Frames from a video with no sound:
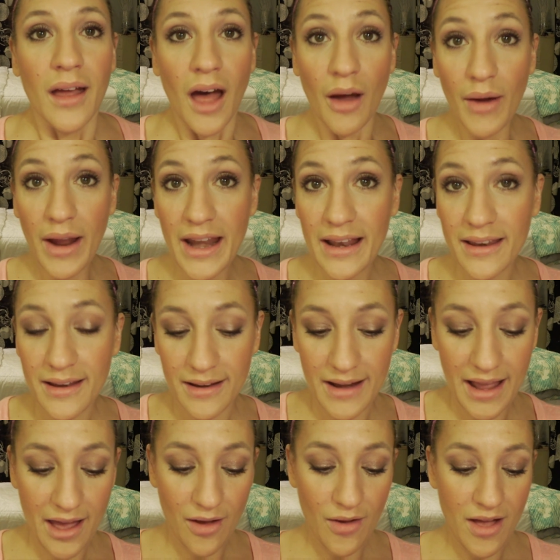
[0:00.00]
All right,
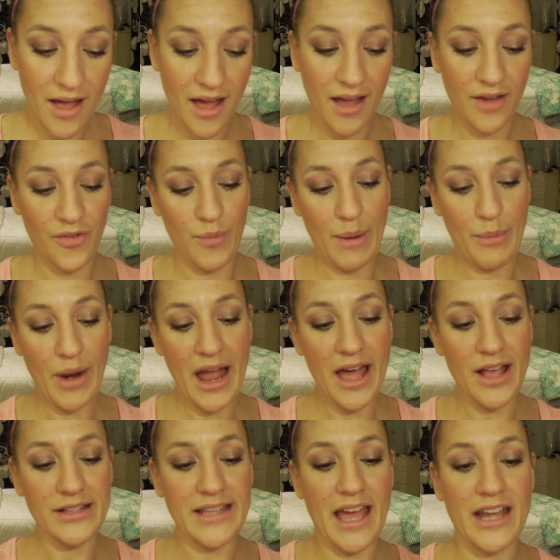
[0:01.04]
now for my
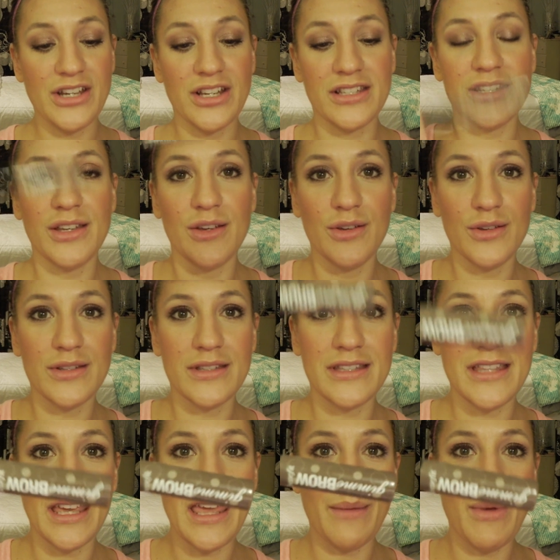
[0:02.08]
brows, I just used
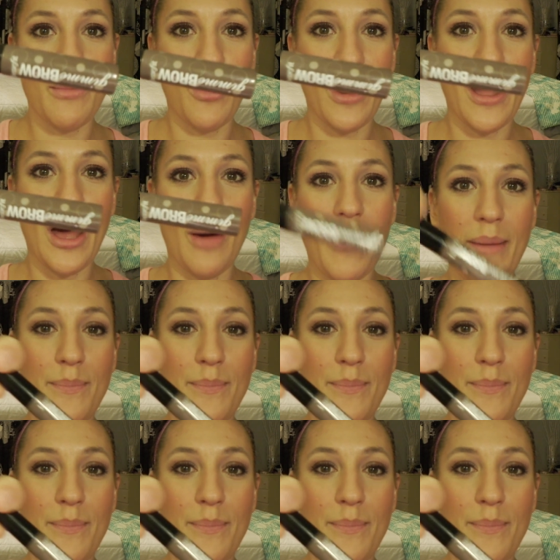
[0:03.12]
the Gimme Brow by